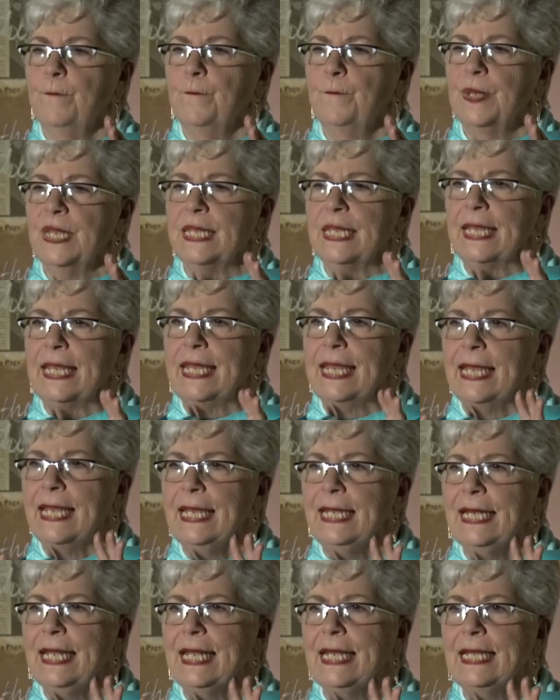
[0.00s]

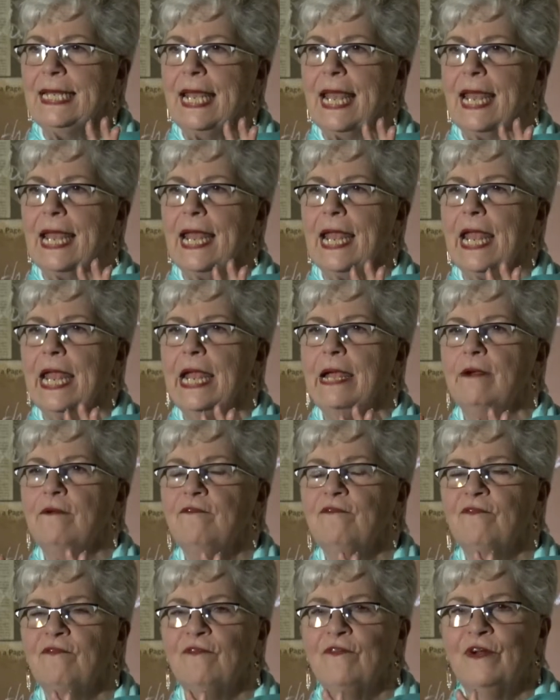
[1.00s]
beginning
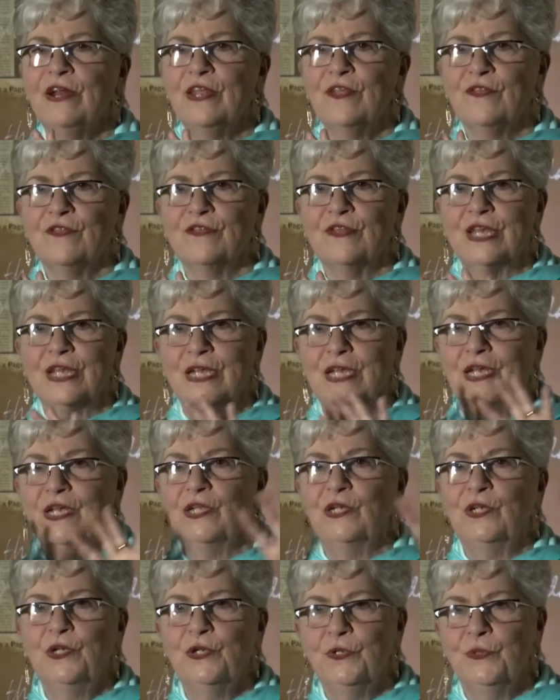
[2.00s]
everything
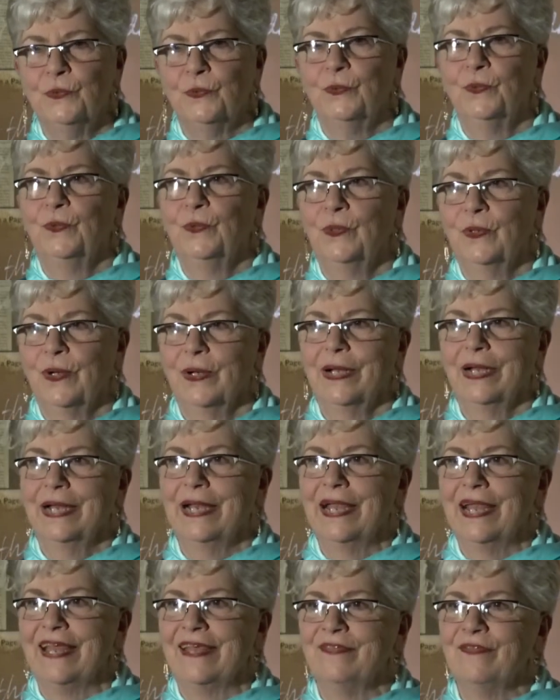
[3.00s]
anew.
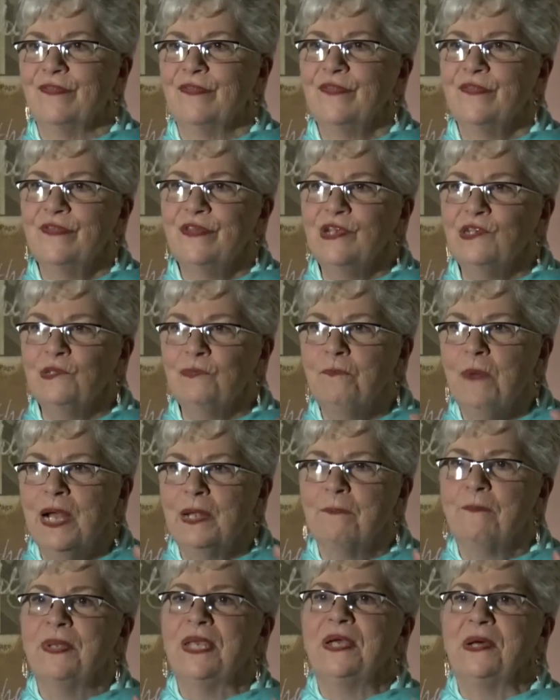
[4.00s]
And this
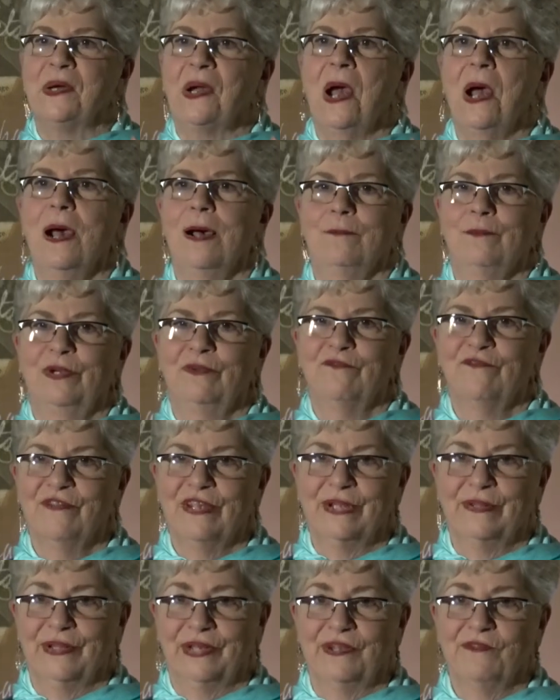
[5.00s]
might be a common
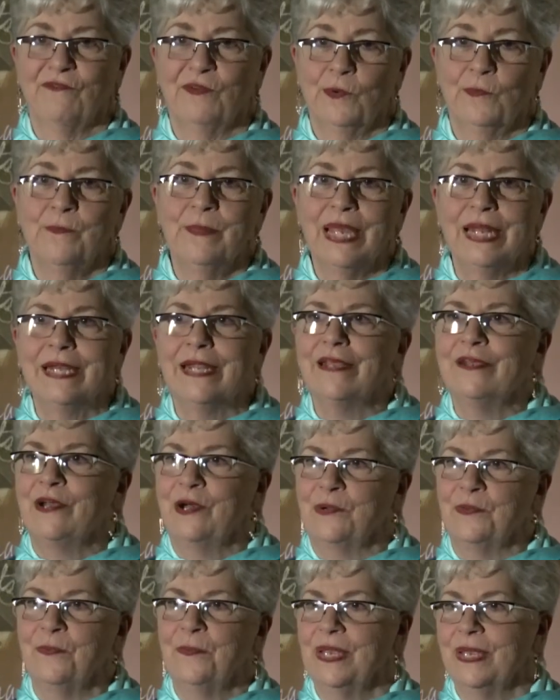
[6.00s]
feeling for many
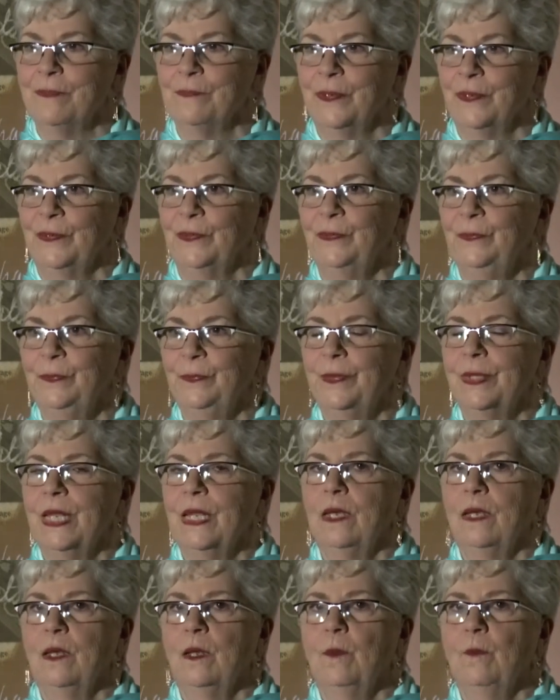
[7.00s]
young people,
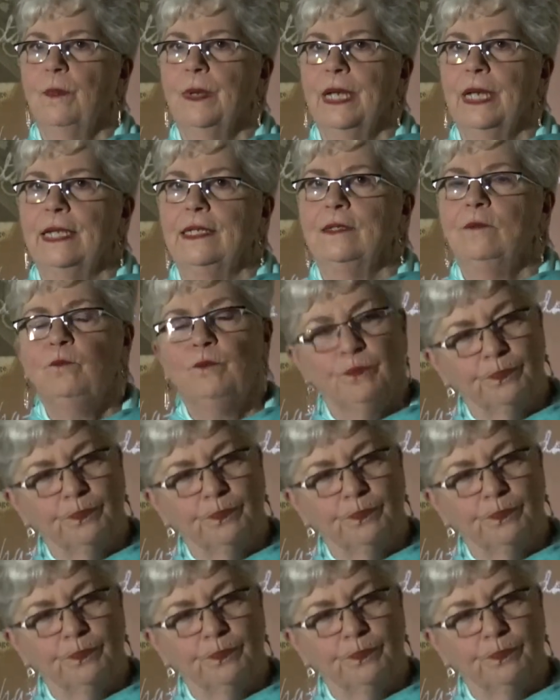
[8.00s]
but